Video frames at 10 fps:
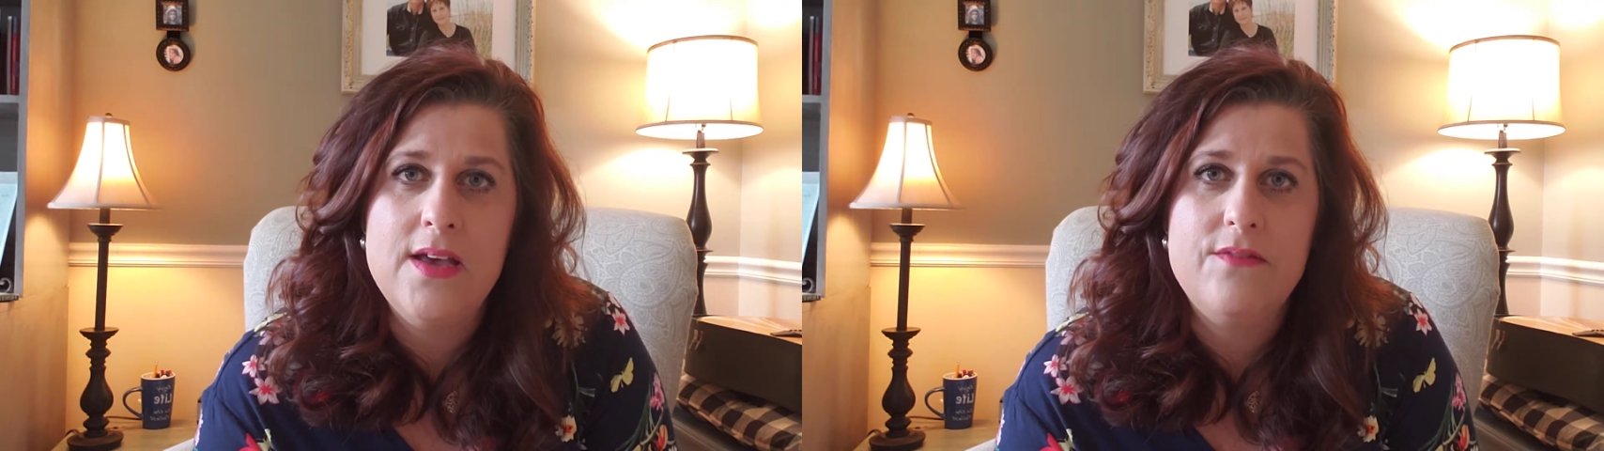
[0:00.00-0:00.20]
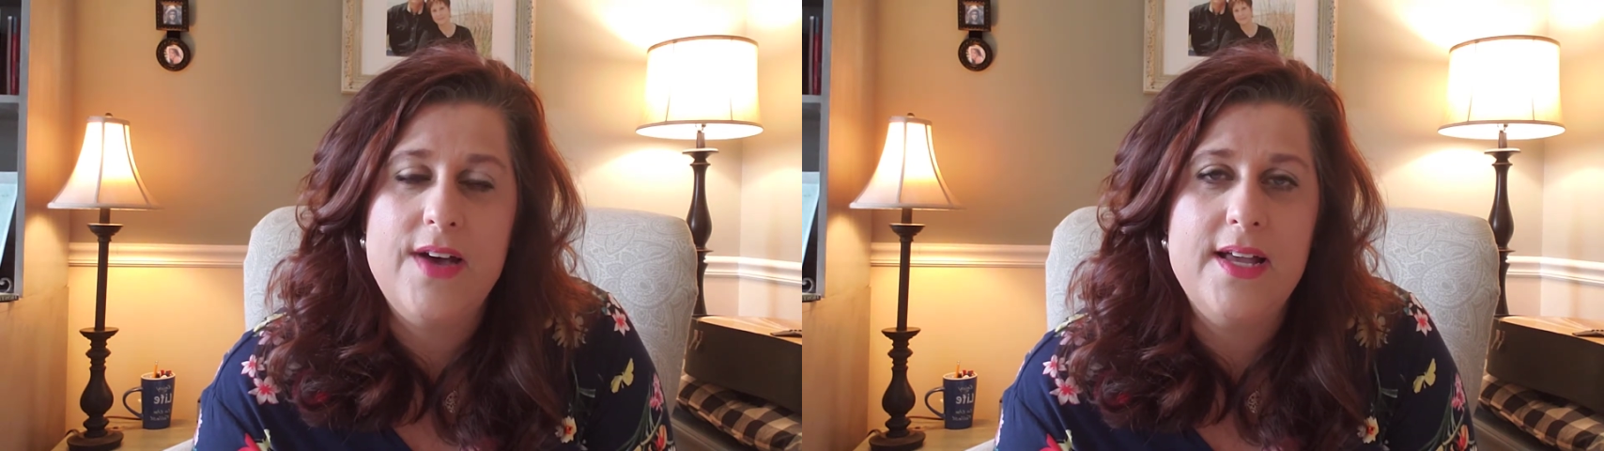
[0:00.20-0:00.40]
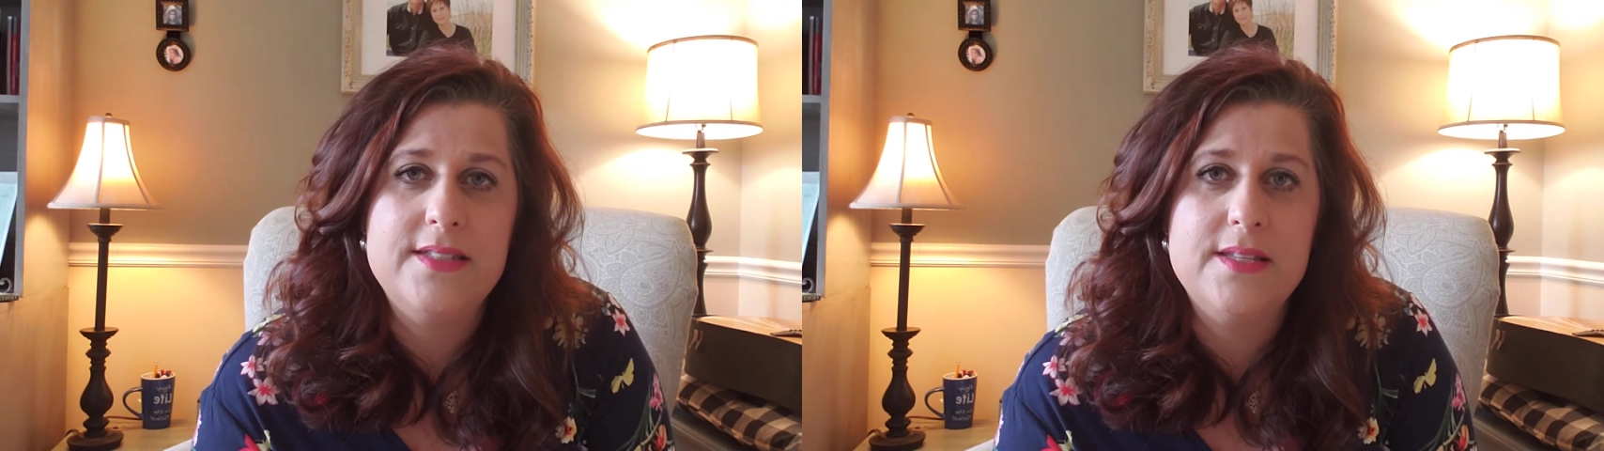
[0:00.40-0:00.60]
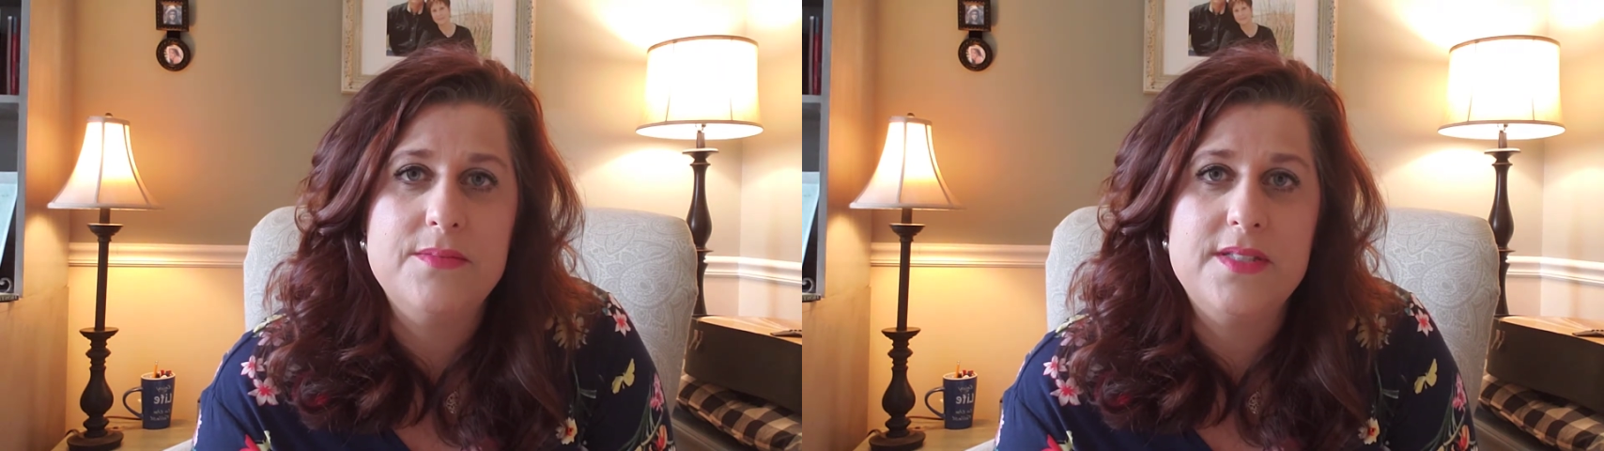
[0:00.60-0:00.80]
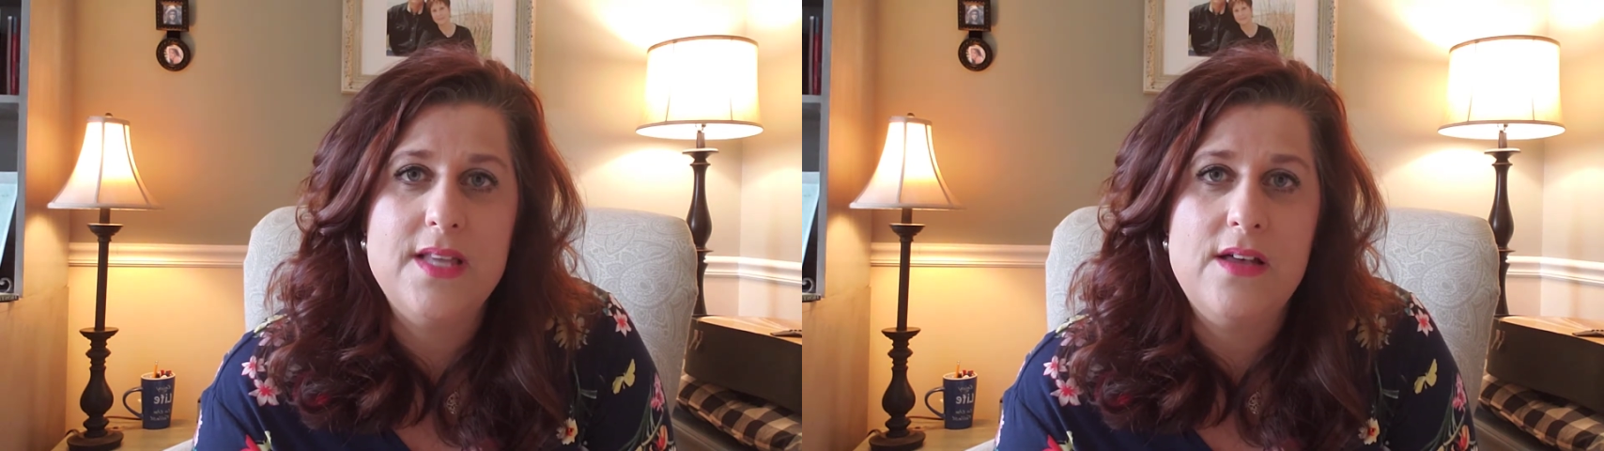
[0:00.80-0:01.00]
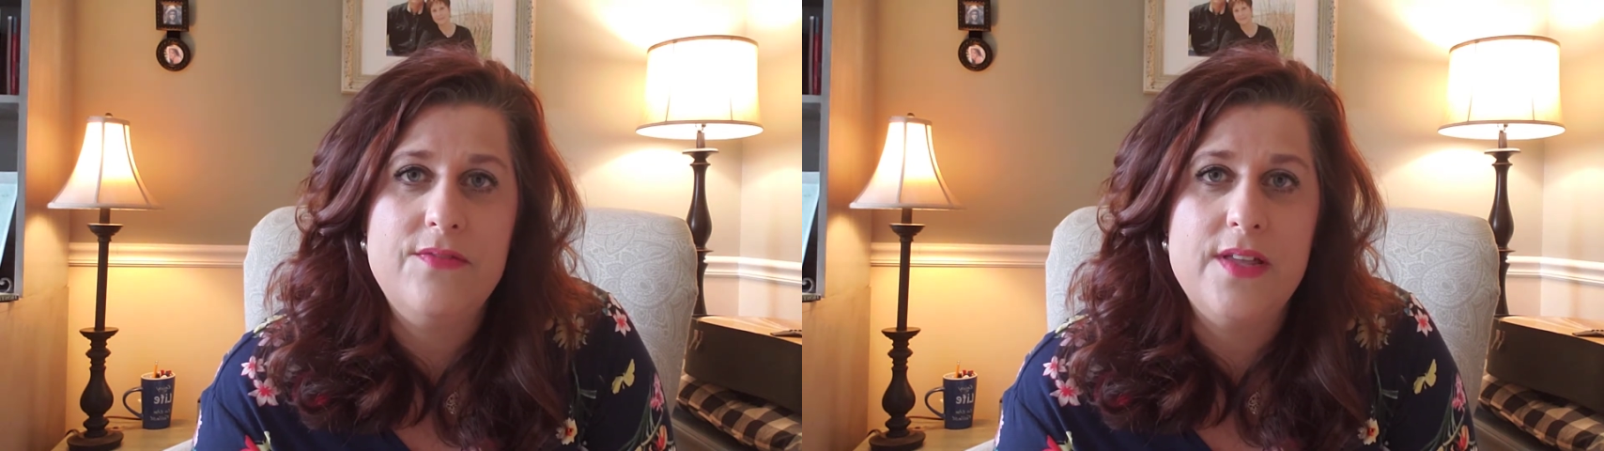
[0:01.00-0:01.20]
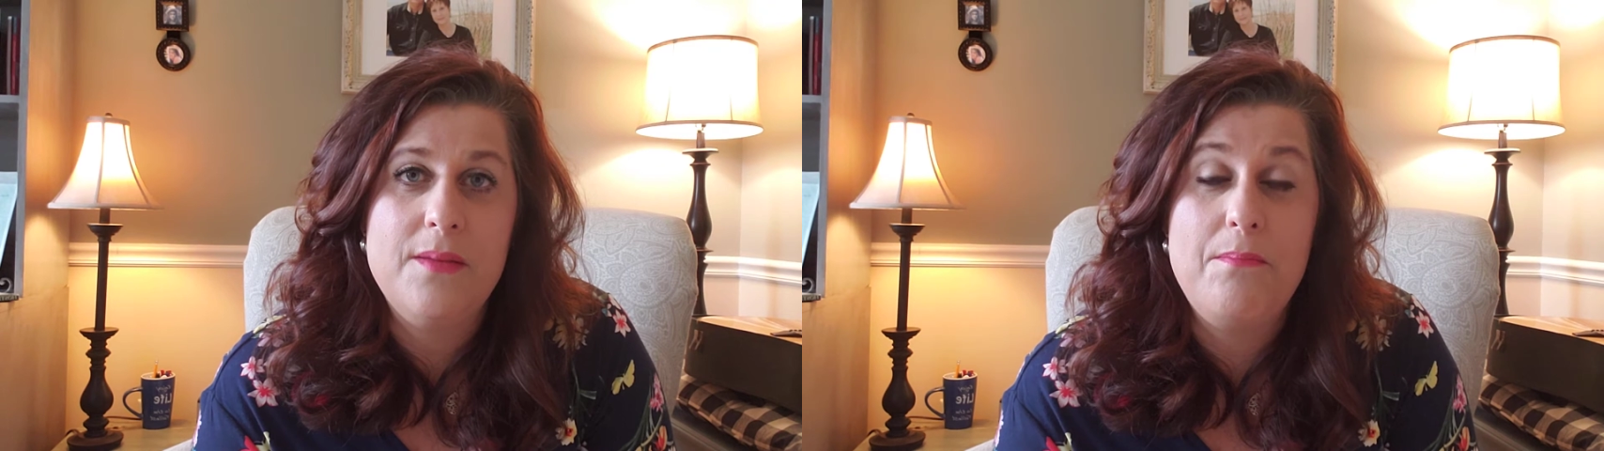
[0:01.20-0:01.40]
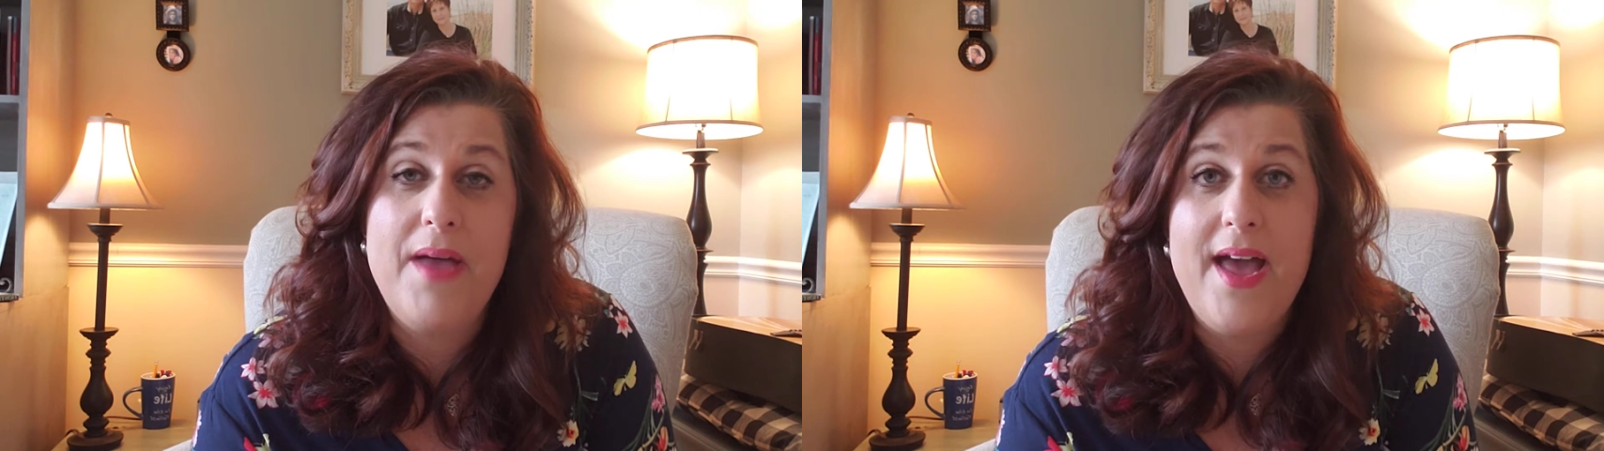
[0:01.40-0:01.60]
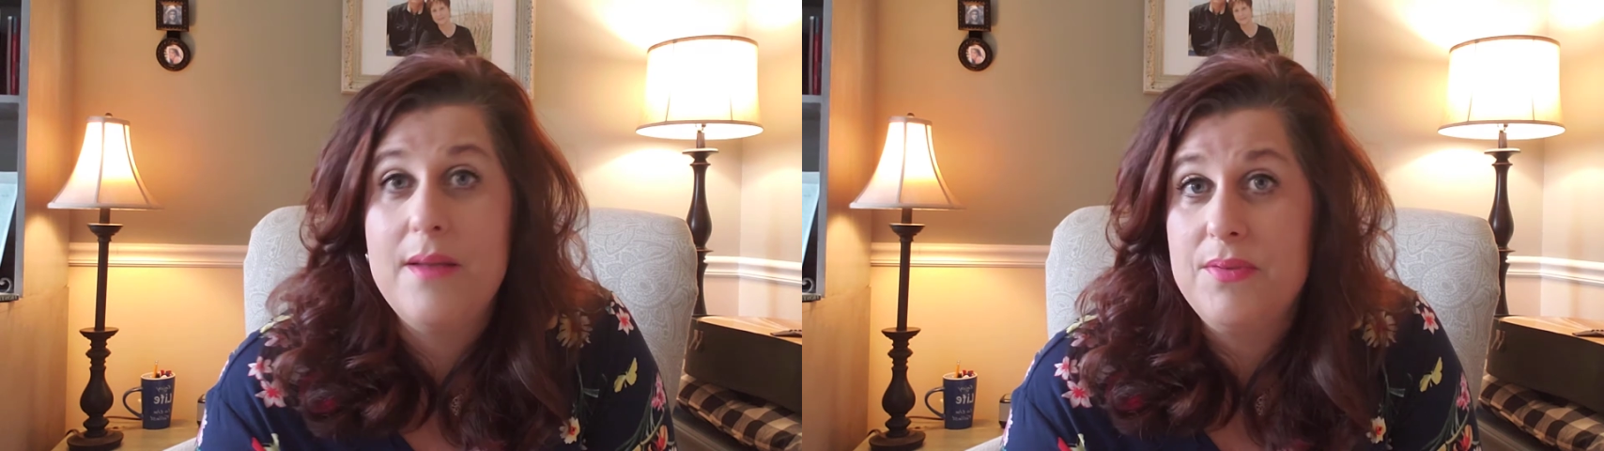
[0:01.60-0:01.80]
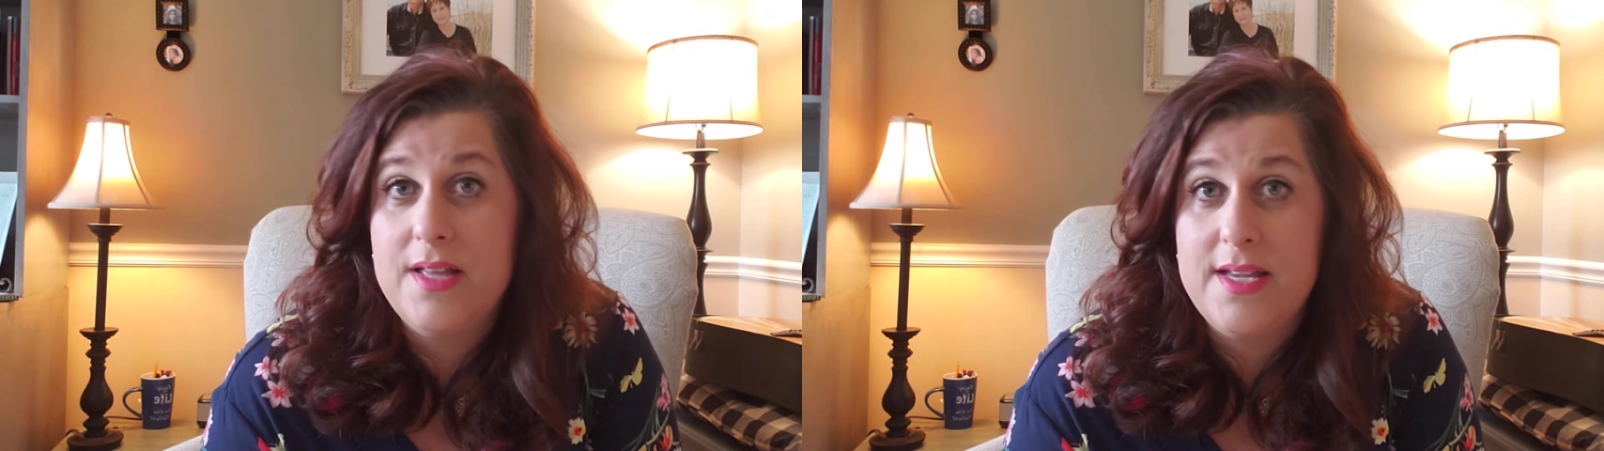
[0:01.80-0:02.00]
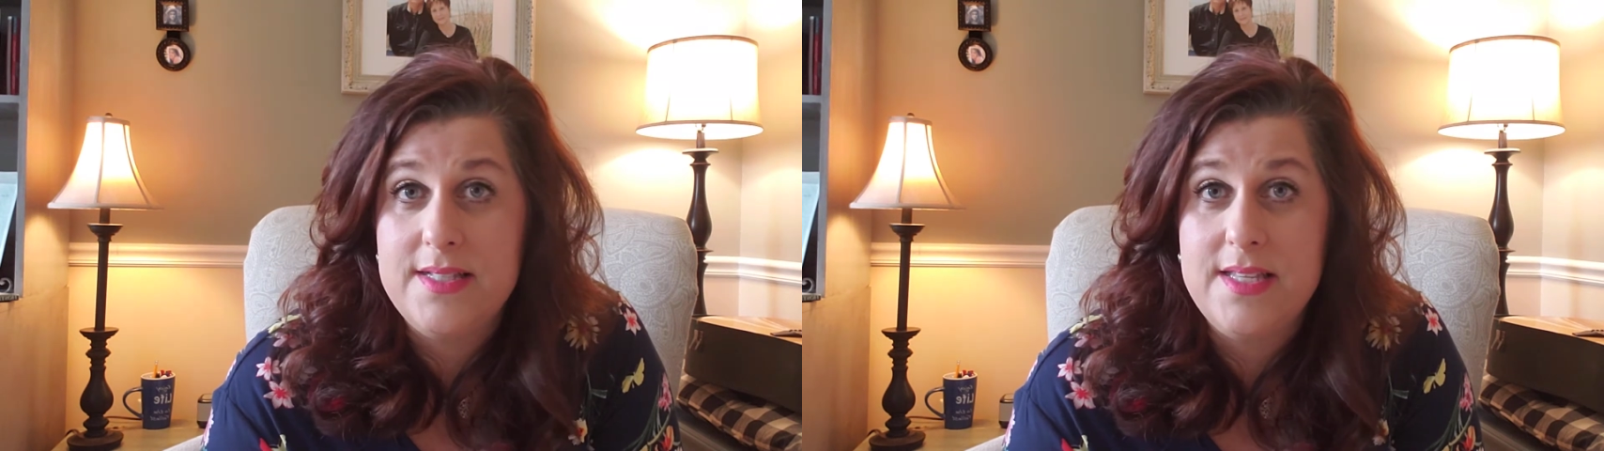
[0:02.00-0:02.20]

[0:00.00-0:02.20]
finds himself in a bad place.